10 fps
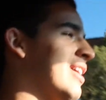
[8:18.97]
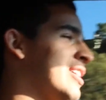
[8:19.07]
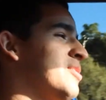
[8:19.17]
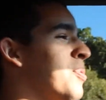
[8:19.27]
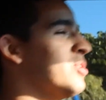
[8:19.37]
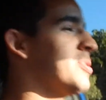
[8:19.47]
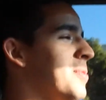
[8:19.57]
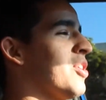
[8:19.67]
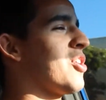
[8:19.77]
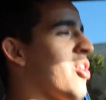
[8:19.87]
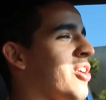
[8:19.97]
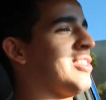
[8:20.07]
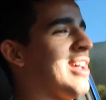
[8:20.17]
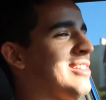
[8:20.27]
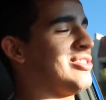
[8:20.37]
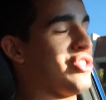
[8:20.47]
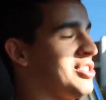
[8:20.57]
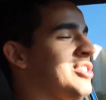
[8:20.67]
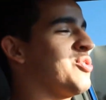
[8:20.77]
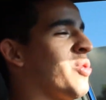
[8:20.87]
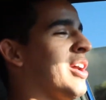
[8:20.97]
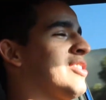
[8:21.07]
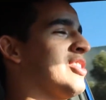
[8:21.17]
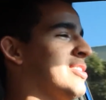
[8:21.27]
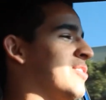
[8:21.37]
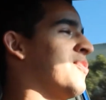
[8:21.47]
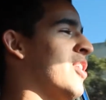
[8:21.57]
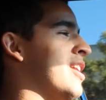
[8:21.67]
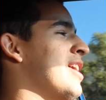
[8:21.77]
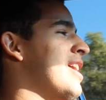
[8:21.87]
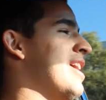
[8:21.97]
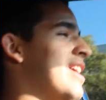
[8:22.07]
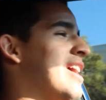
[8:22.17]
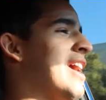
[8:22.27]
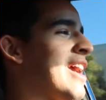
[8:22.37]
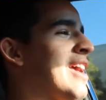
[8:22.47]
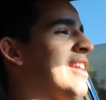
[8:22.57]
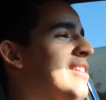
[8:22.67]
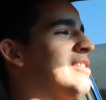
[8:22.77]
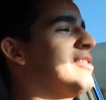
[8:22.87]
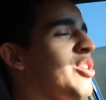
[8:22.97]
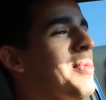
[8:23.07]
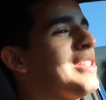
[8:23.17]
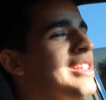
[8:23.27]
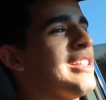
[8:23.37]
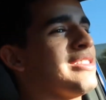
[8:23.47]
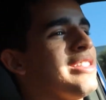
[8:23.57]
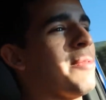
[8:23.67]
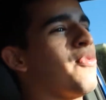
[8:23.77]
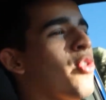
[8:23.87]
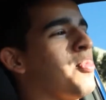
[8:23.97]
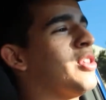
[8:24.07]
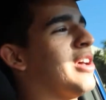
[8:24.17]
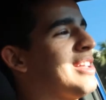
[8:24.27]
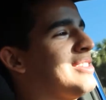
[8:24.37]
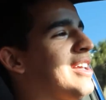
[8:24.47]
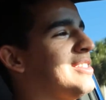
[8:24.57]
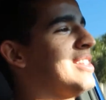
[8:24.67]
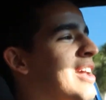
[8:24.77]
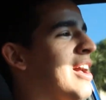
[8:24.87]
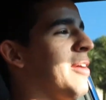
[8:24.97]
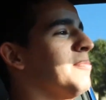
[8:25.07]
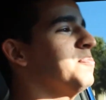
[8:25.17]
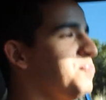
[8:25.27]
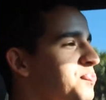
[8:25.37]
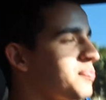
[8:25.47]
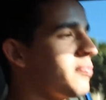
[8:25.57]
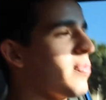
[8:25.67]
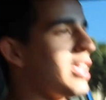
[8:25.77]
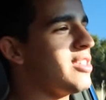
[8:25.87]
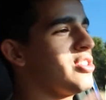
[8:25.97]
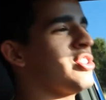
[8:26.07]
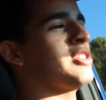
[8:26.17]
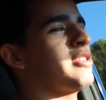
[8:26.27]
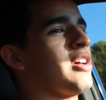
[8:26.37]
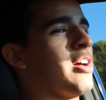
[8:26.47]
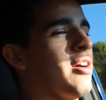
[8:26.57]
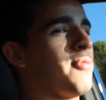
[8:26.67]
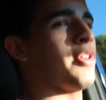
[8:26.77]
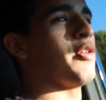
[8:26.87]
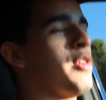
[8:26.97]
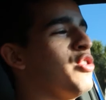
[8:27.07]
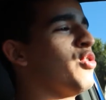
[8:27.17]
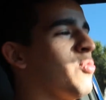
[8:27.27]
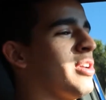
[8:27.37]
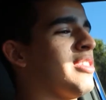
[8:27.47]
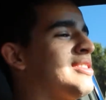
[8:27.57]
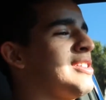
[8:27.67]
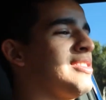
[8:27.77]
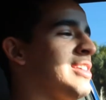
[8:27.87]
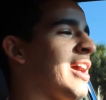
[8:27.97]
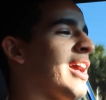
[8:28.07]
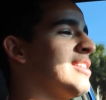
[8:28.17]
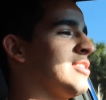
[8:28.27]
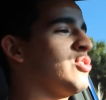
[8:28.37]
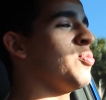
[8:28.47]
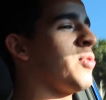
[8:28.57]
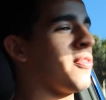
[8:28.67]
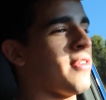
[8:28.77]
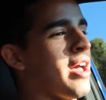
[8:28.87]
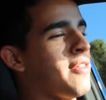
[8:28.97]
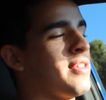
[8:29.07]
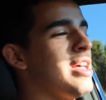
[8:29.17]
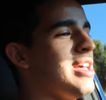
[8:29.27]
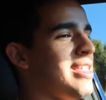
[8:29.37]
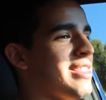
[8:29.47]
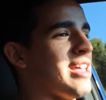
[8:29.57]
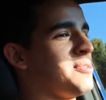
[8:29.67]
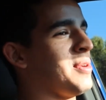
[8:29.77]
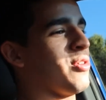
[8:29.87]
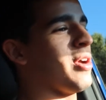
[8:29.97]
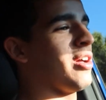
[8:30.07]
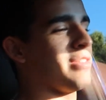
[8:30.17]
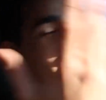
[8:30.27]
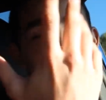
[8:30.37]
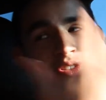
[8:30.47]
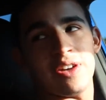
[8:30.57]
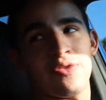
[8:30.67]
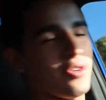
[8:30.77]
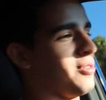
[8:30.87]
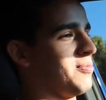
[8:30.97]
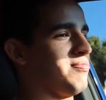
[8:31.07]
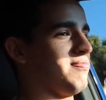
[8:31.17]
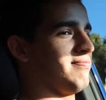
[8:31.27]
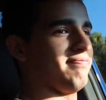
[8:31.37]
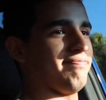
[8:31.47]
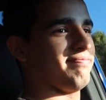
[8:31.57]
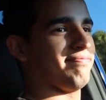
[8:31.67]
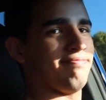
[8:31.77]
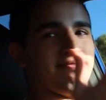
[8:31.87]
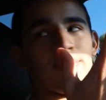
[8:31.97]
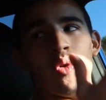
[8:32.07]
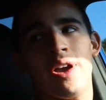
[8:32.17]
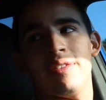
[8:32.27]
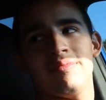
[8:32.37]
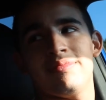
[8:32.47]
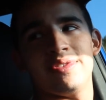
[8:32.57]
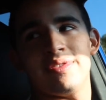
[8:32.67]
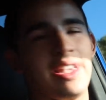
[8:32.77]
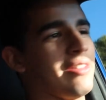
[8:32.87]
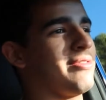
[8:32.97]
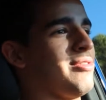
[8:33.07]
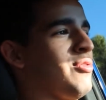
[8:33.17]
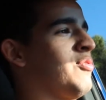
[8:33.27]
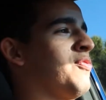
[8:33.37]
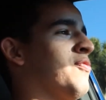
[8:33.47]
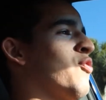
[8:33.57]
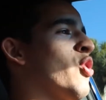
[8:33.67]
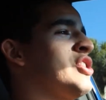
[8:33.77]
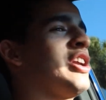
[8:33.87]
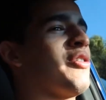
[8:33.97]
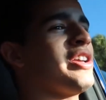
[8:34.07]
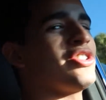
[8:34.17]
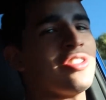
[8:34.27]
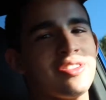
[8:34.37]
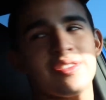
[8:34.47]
it's supposed to be a car that's just as quick, just as fun, and still maintains the same formula as the STI. Just a very renewed one. This STI has the 2.5 that's been around, like you said, for what, just like 4 generations?